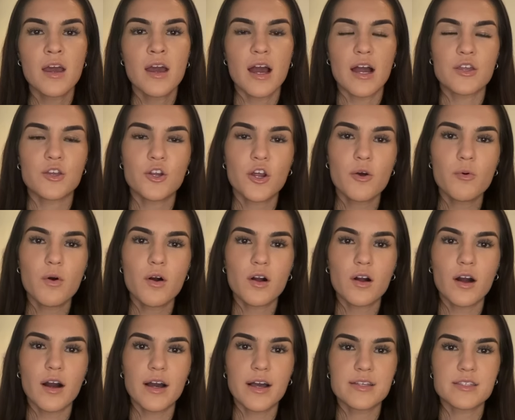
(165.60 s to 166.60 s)
And you know what,
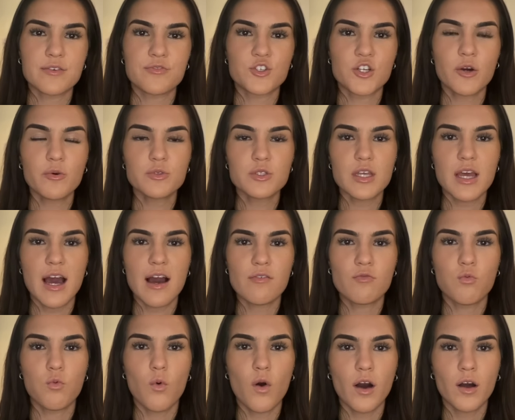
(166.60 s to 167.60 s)
guys? If Chelsea have
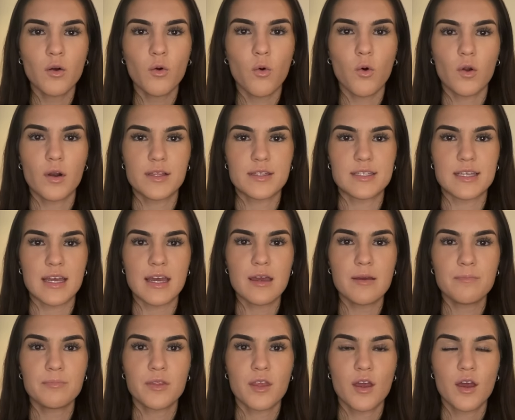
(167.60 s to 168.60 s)
one quality
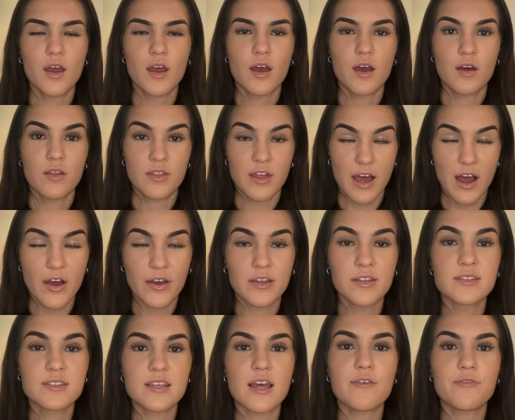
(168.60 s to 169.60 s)
that I
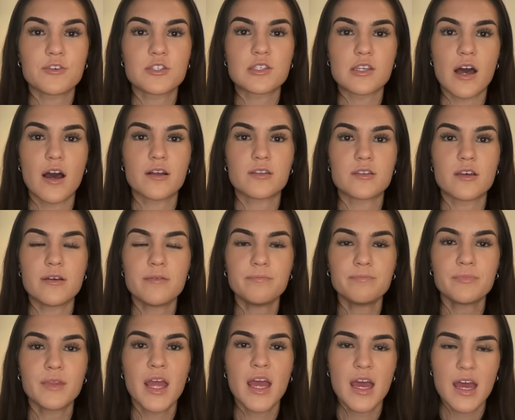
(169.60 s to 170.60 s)
can say for
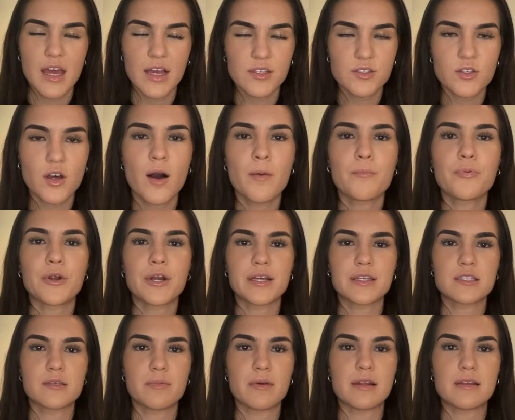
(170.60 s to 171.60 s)
certain, it's
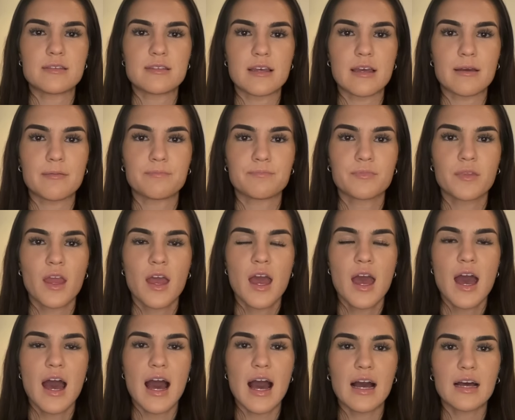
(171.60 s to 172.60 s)
unpredictability.
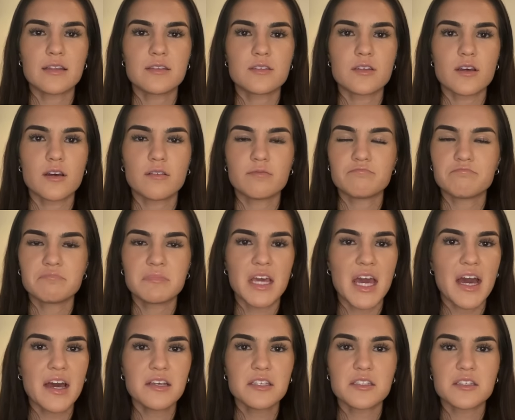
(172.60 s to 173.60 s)
And
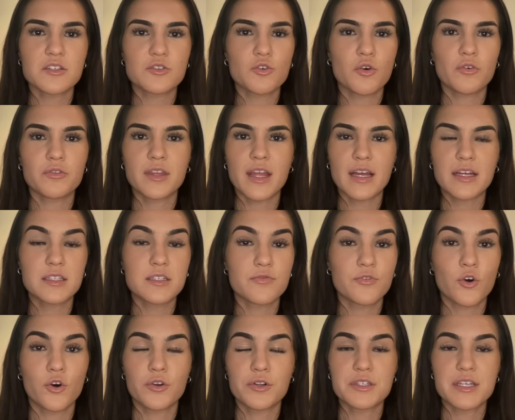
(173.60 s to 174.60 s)
yes, it's got negative
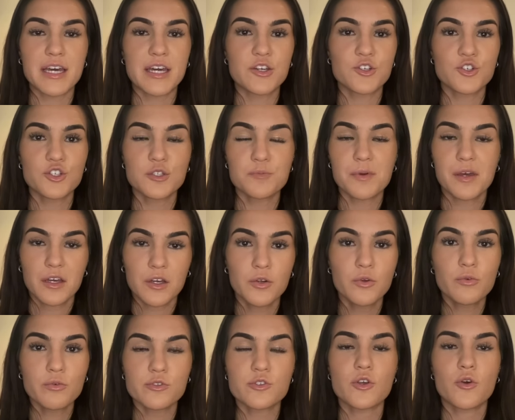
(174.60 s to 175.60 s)
connotations, but it can
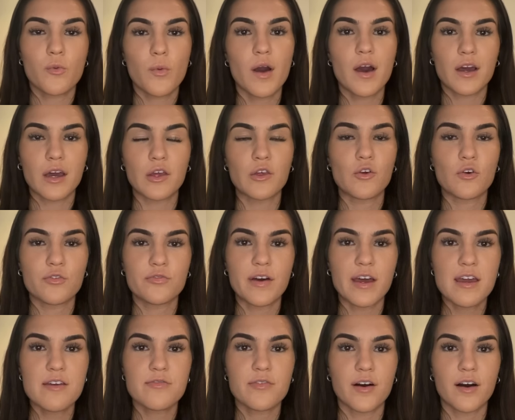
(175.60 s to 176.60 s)
also work in your
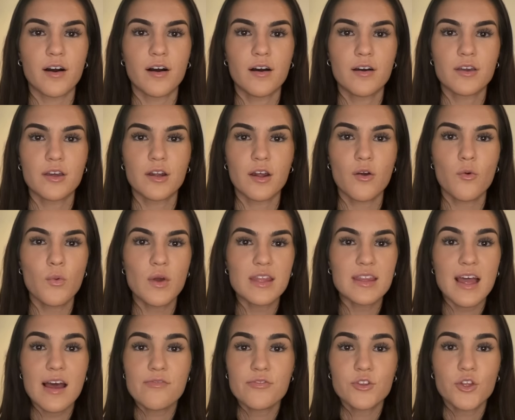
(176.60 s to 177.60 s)
favour. You know, we
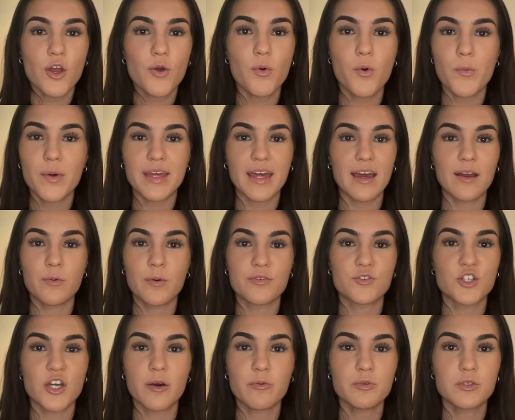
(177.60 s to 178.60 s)
never know what we're getting with
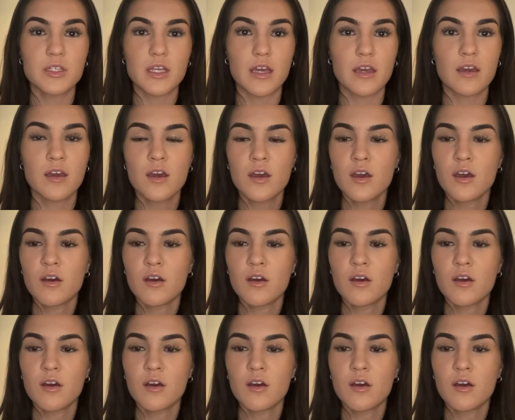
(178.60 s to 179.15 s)
Chelsea.